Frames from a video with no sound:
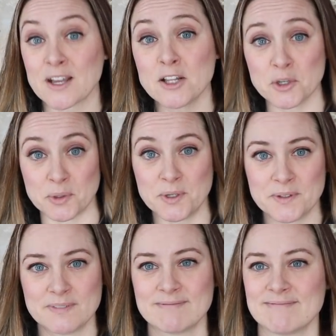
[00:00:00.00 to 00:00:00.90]
include
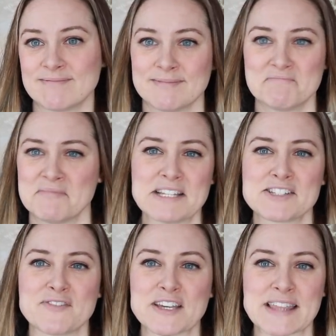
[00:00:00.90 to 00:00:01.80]
it's
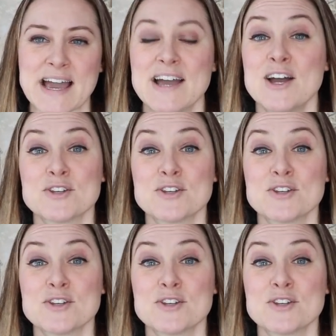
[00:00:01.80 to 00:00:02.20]
stuff like that.